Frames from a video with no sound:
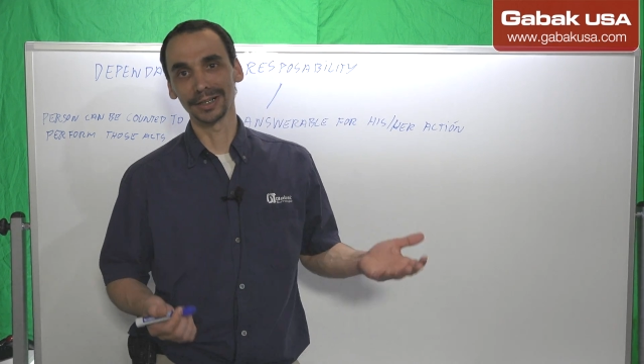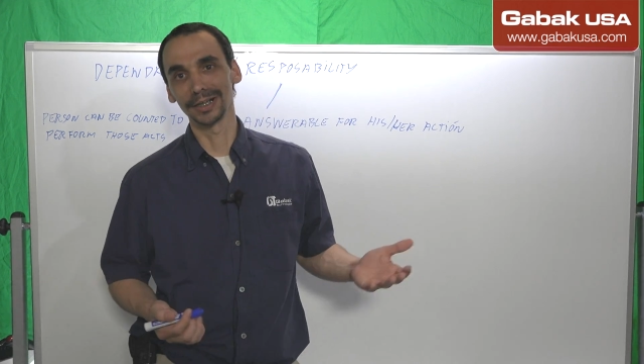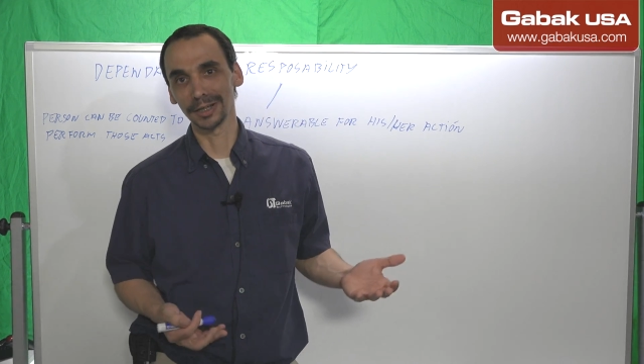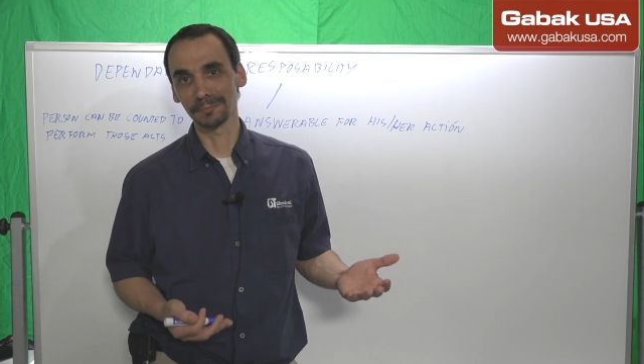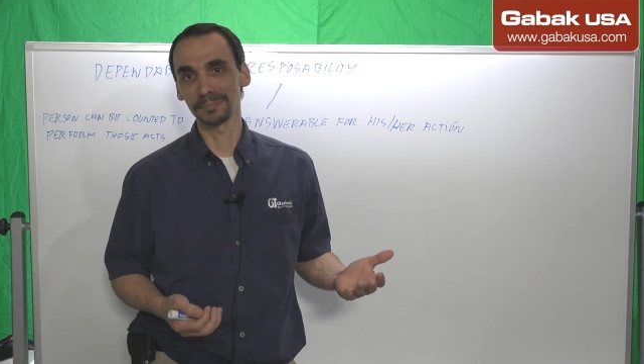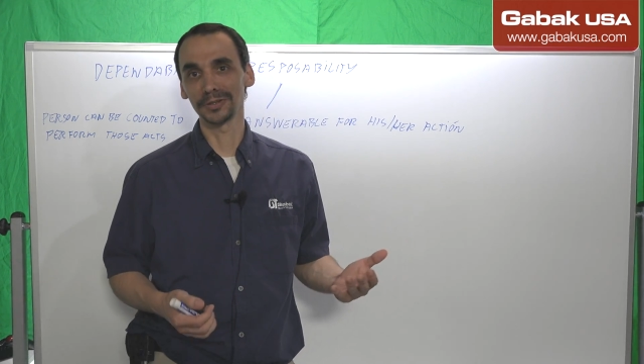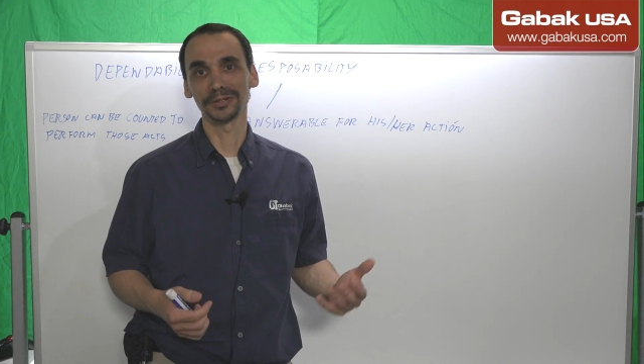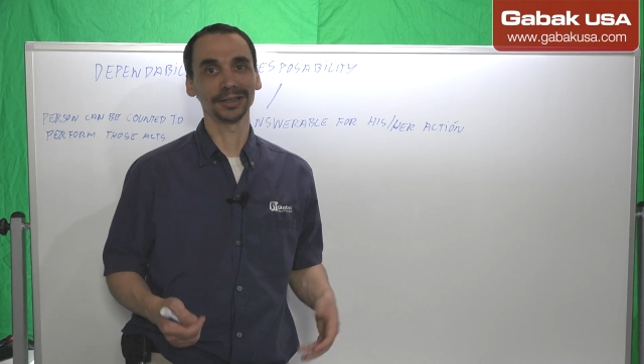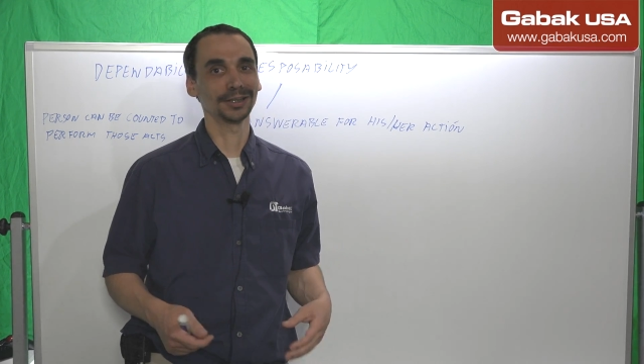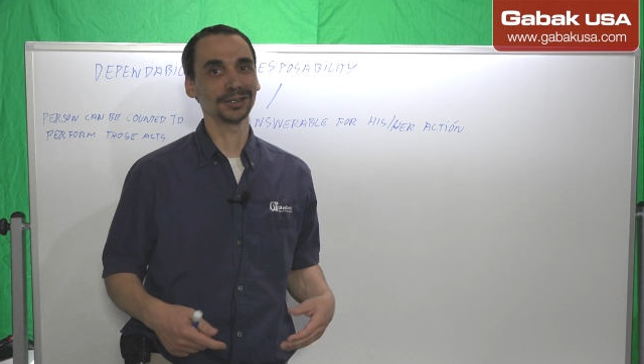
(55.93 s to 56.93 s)
a computer
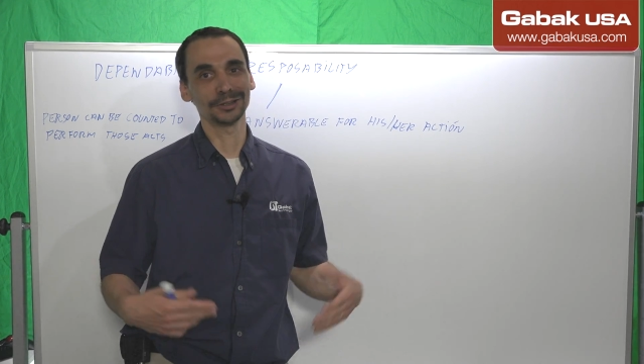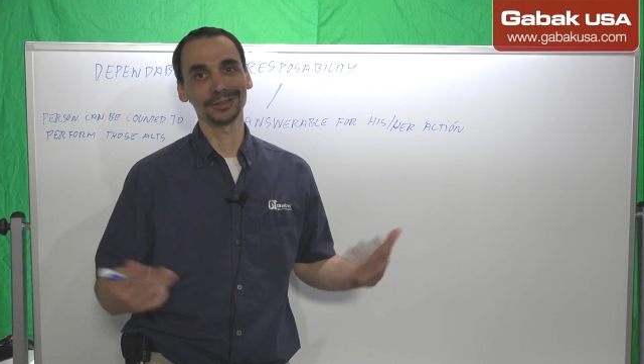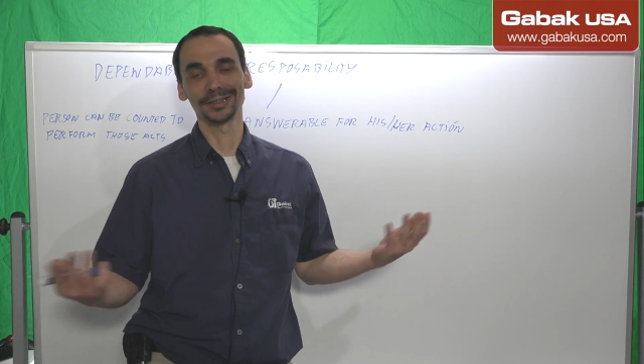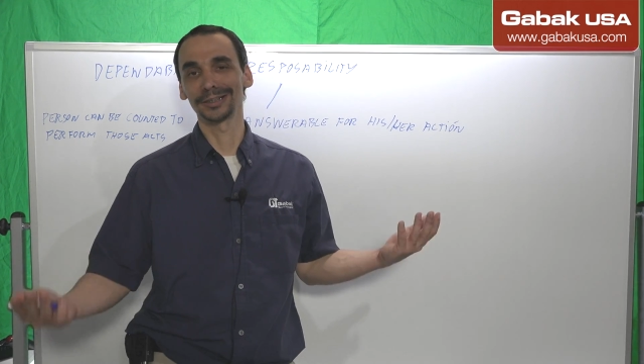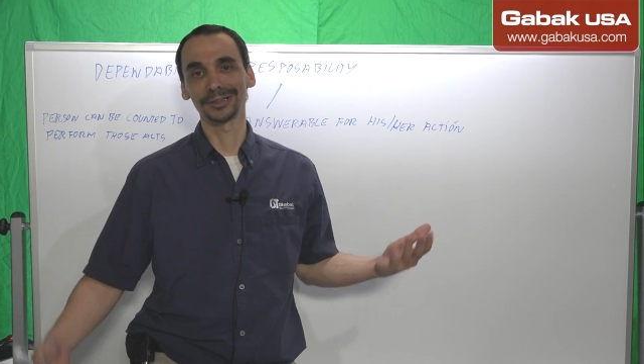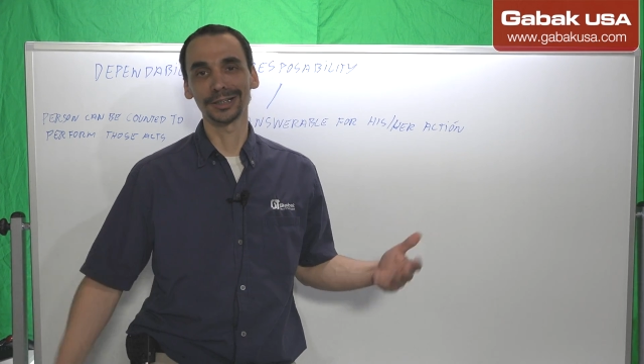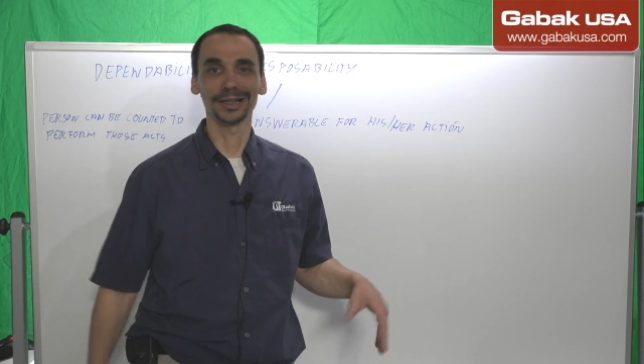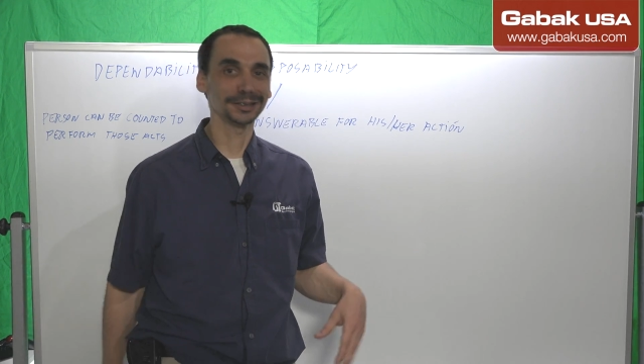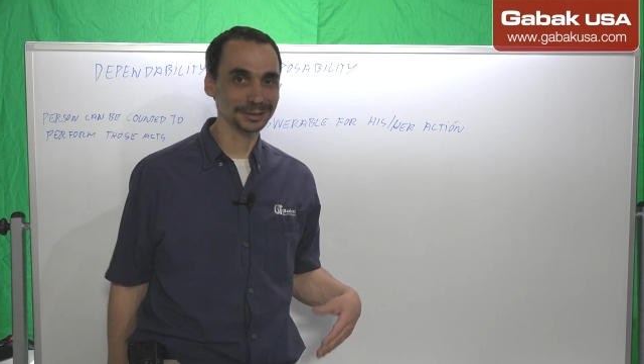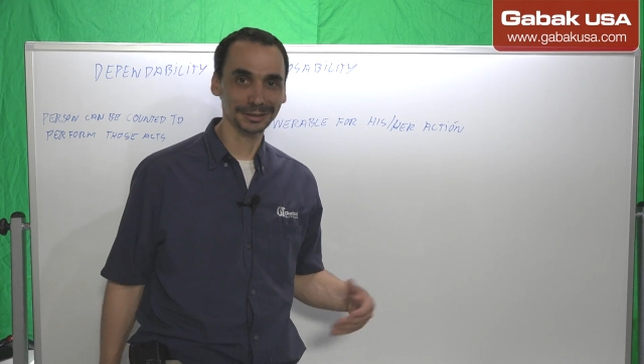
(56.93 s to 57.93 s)
technician is
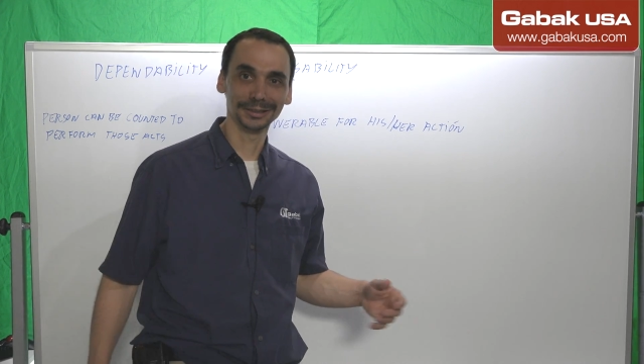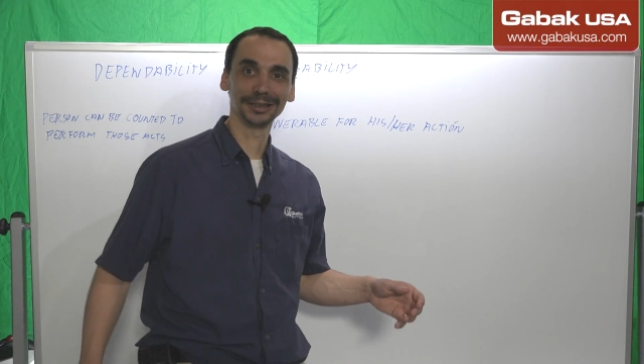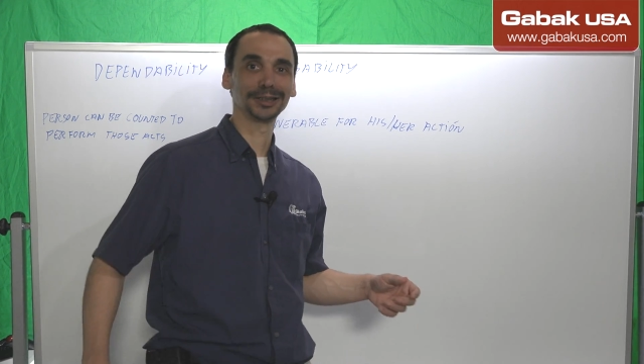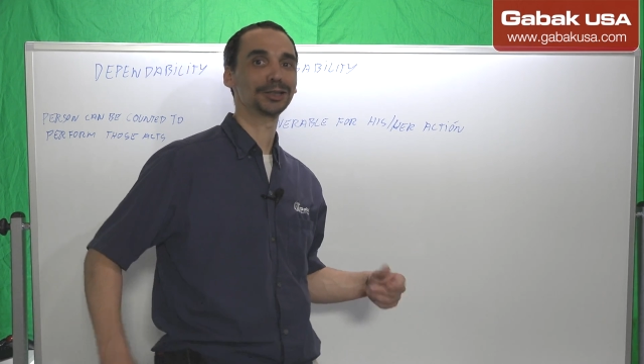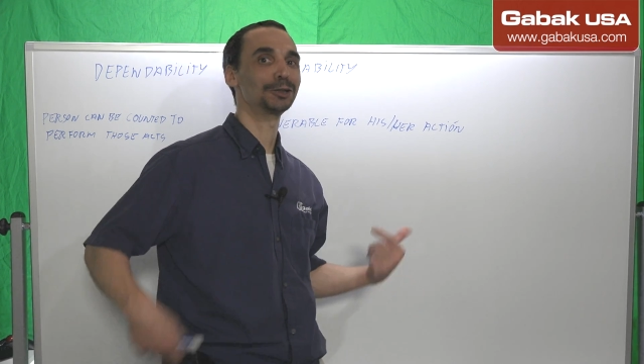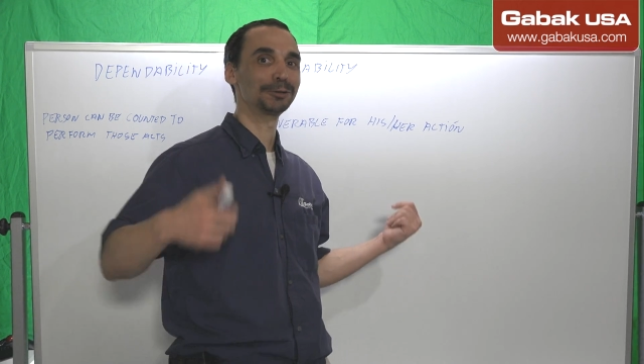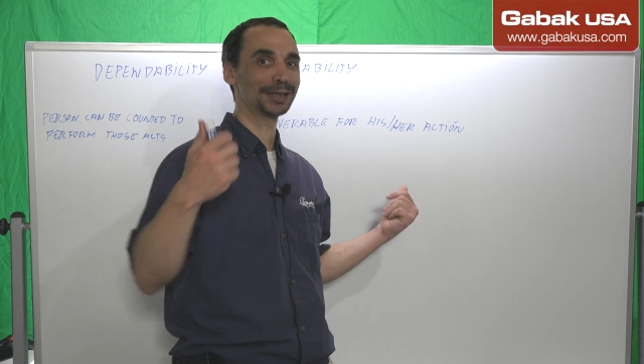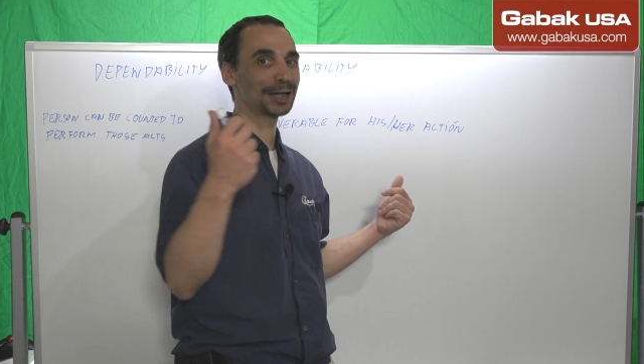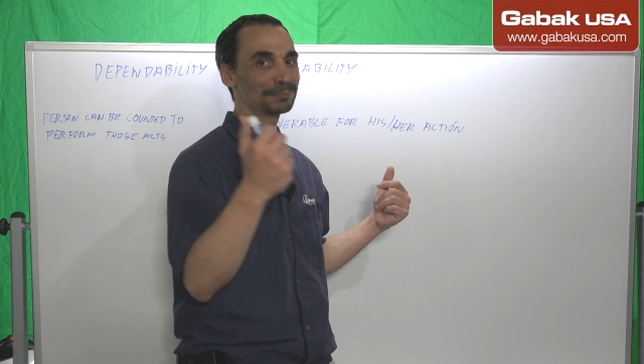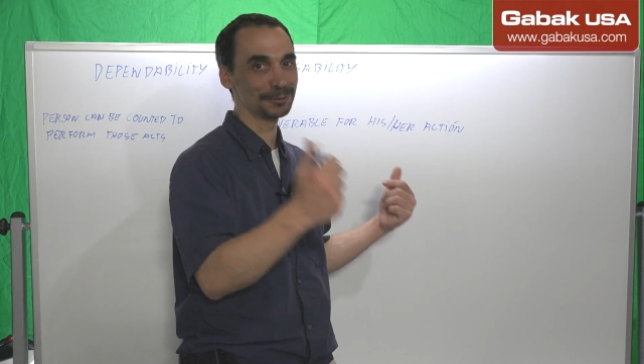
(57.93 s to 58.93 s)
just uh,
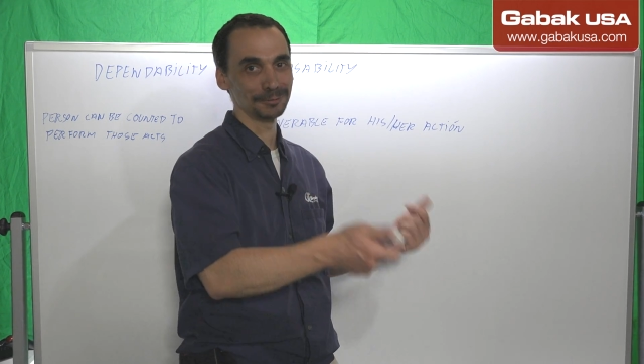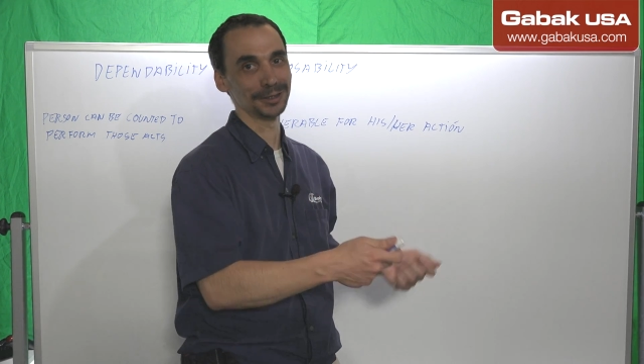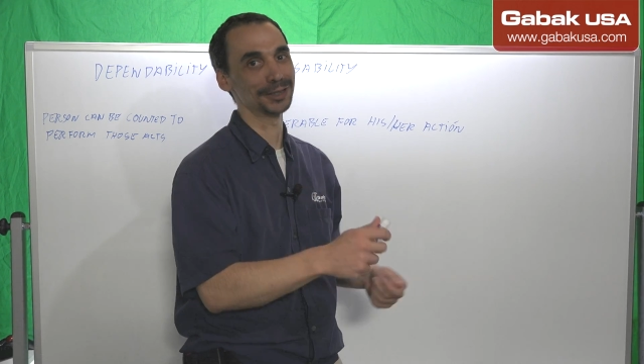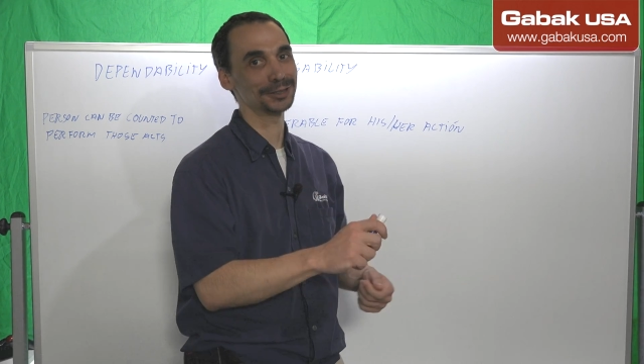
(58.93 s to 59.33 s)
showing up with a